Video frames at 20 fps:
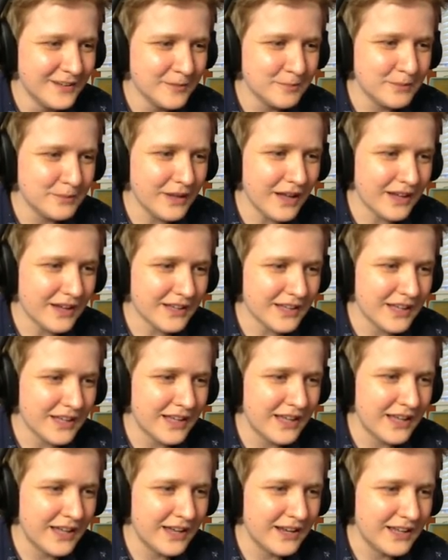Block
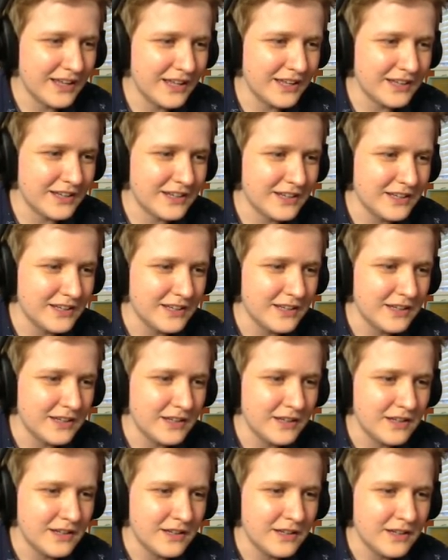and hit.
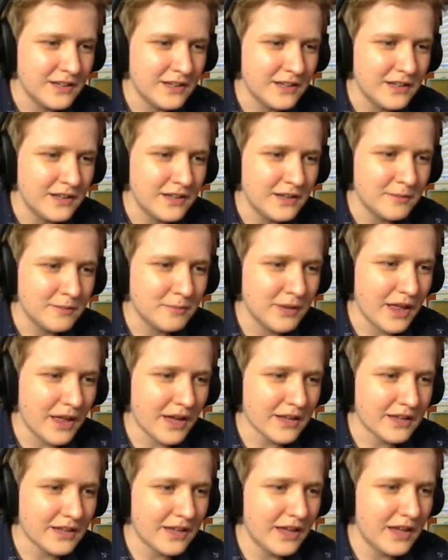Block
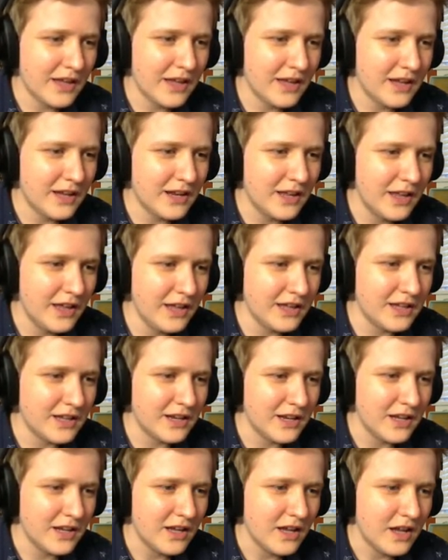and
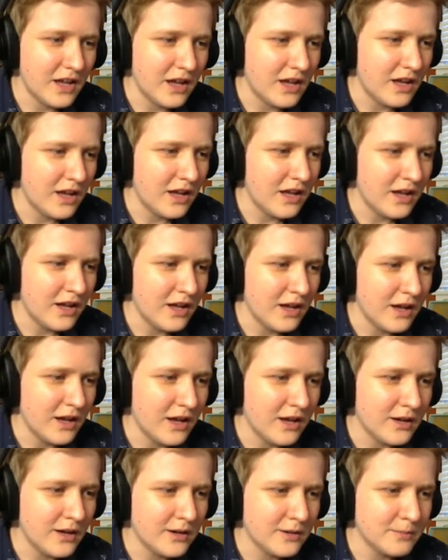
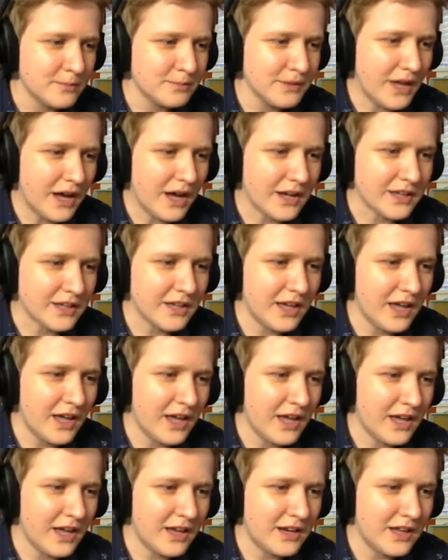hit. Block
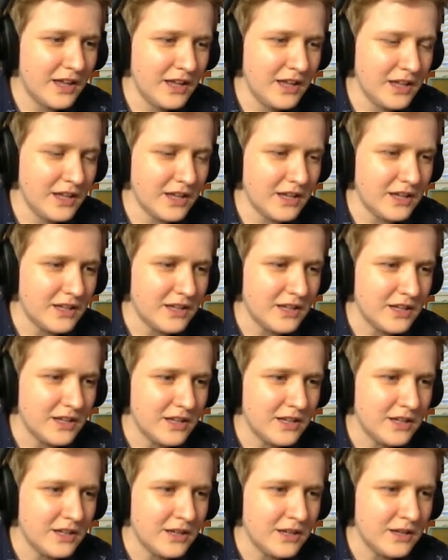and hit.
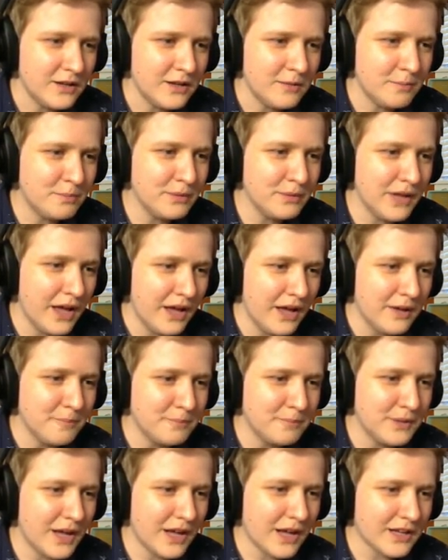Block,
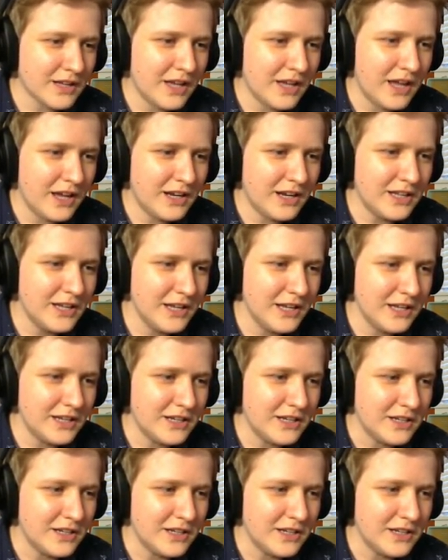block and hit.